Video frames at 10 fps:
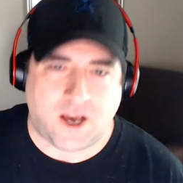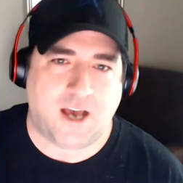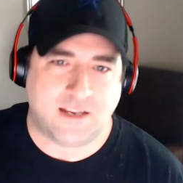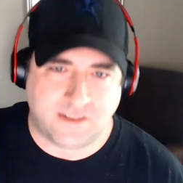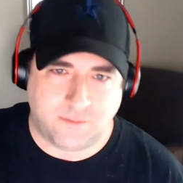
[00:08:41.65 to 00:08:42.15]

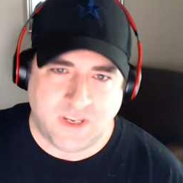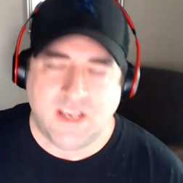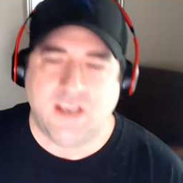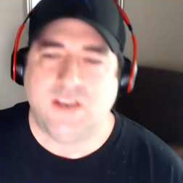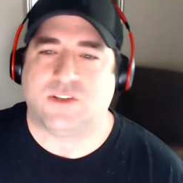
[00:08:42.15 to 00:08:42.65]
Awesome.
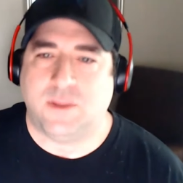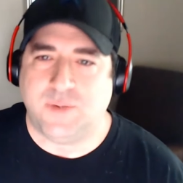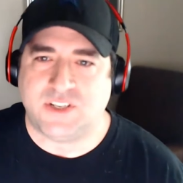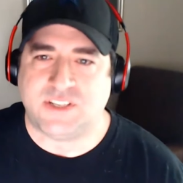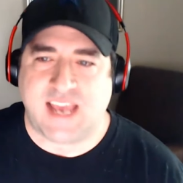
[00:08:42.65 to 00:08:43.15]
So
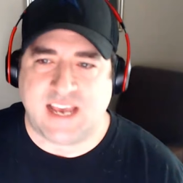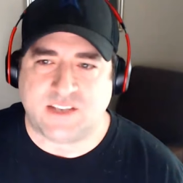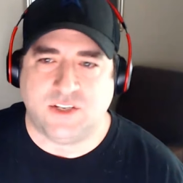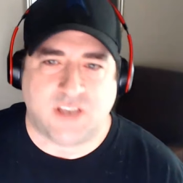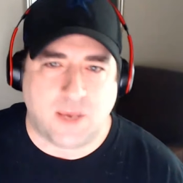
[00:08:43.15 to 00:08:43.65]
let me just
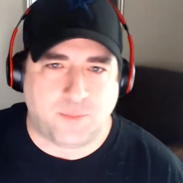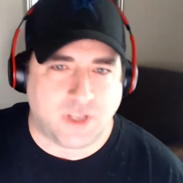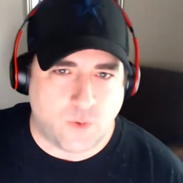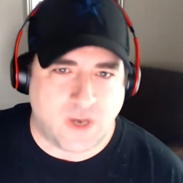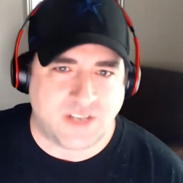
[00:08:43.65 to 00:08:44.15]
ask you a
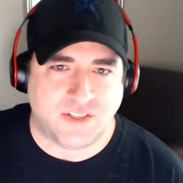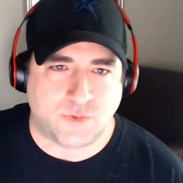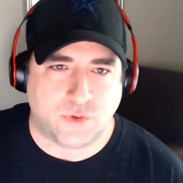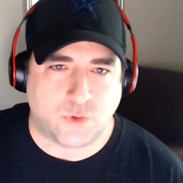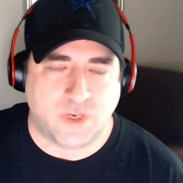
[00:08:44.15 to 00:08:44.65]
couple of
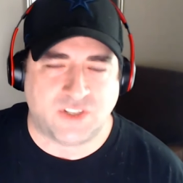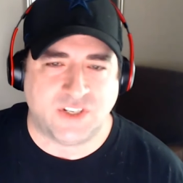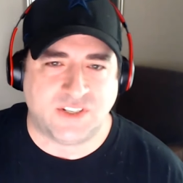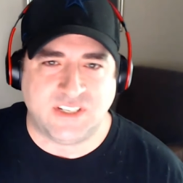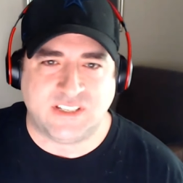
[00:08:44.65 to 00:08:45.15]
questions real quick
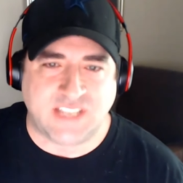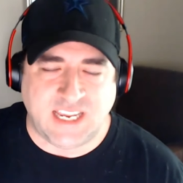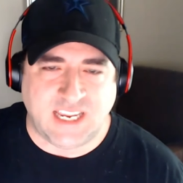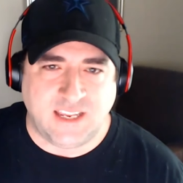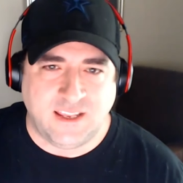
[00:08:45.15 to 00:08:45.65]
just to
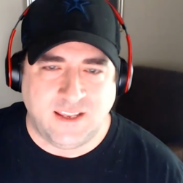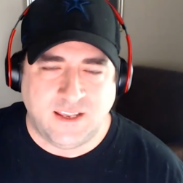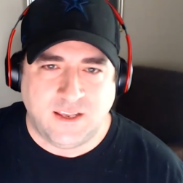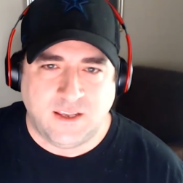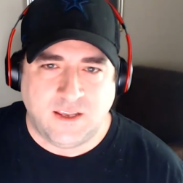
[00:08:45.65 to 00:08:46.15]
see
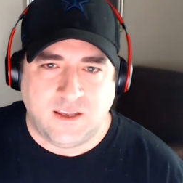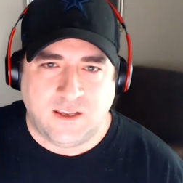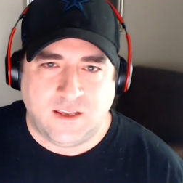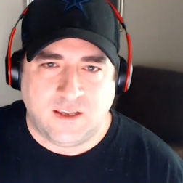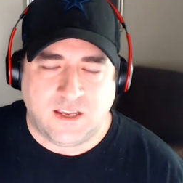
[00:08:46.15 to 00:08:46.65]

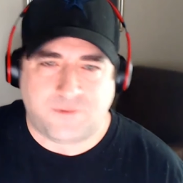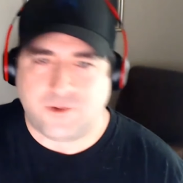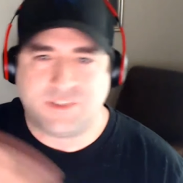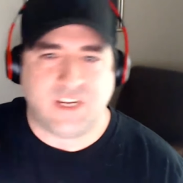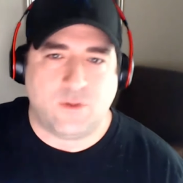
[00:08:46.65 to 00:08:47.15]
if
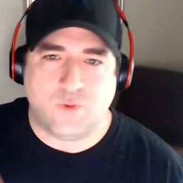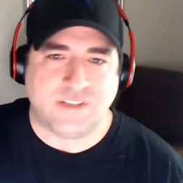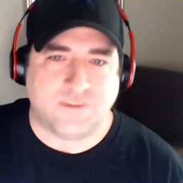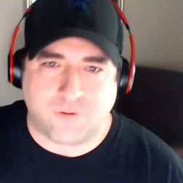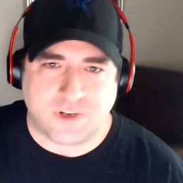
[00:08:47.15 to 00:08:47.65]
there's any
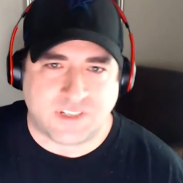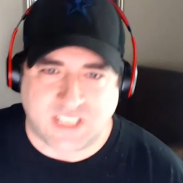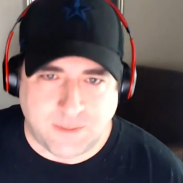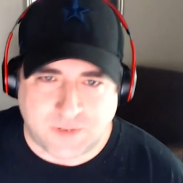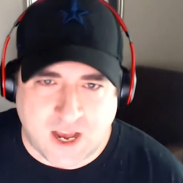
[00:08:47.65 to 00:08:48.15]
reason for us
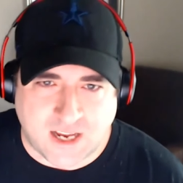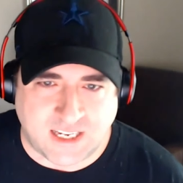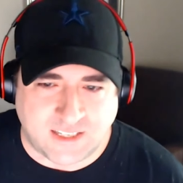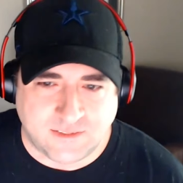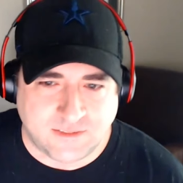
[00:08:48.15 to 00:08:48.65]
to keep
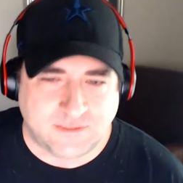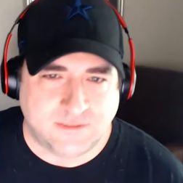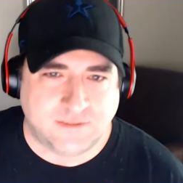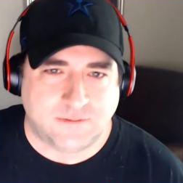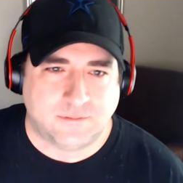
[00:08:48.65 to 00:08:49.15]
talking,
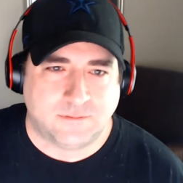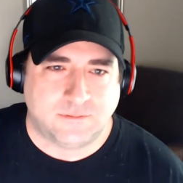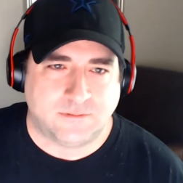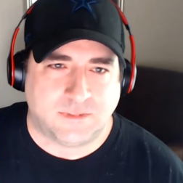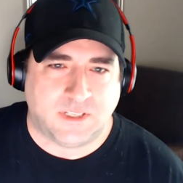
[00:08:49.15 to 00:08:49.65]

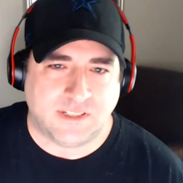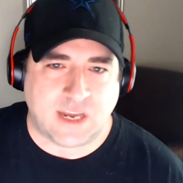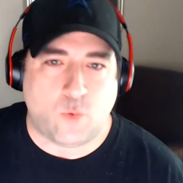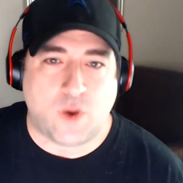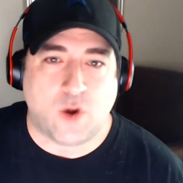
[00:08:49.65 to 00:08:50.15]
because
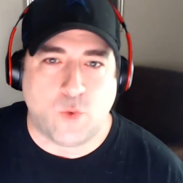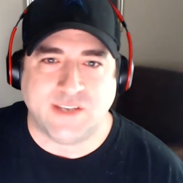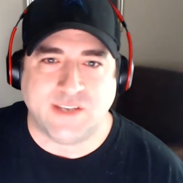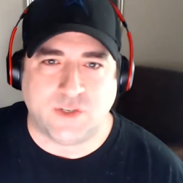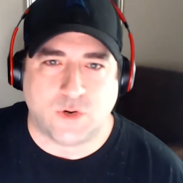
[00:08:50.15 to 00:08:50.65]
I don't want to
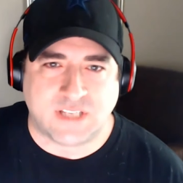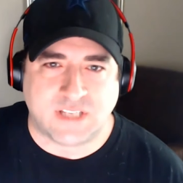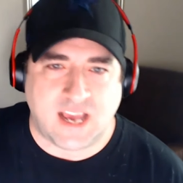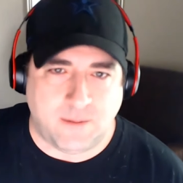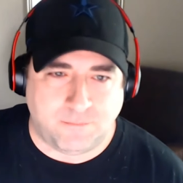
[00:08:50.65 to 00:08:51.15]
waste your
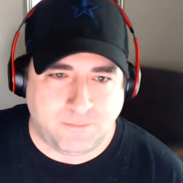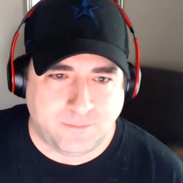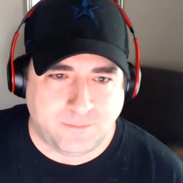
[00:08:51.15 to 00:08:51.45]
time.